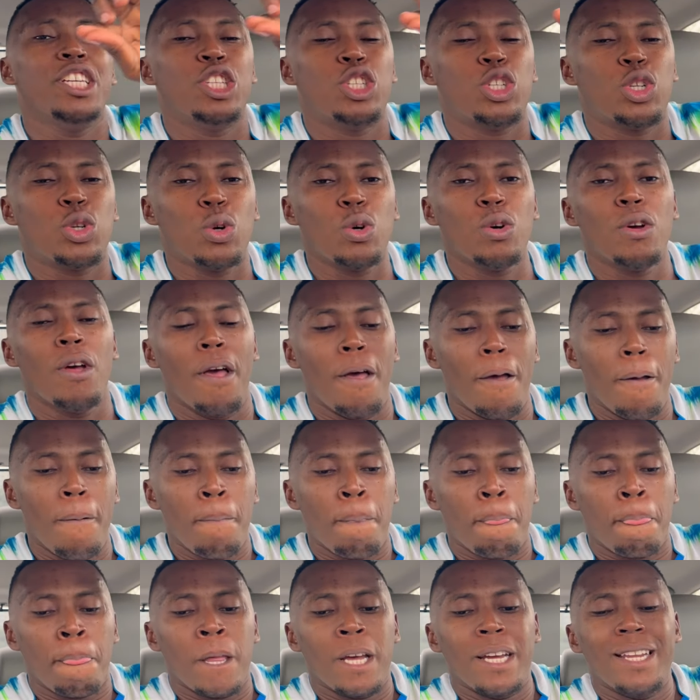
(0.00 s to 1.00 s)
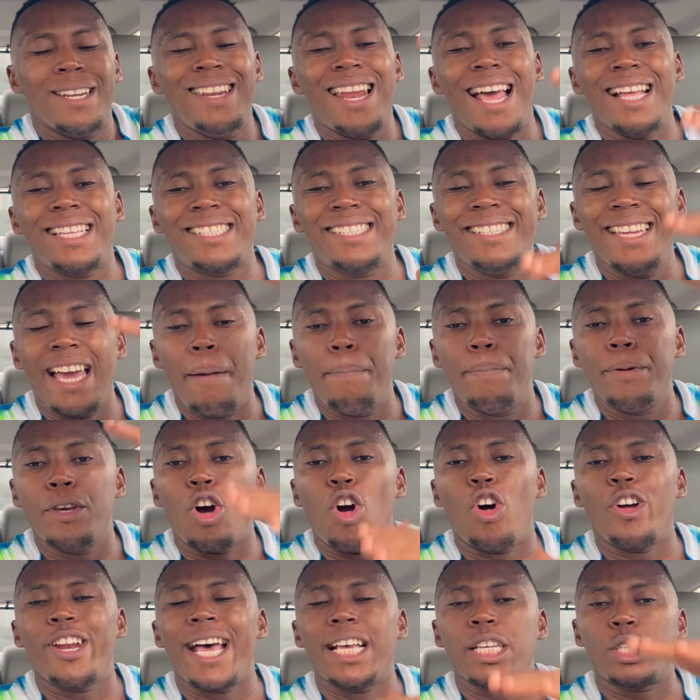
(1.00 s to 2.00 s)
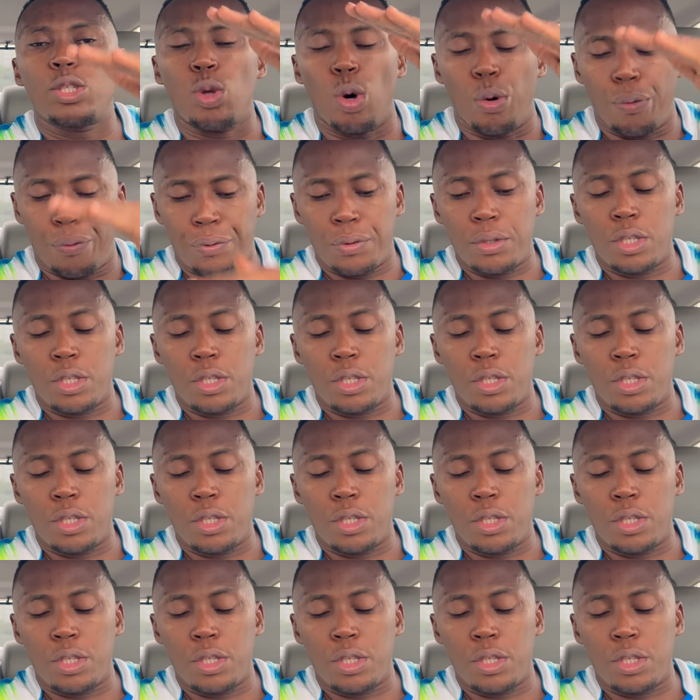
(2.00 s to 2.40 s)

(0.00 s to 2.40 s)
intro. Let there be other stuff,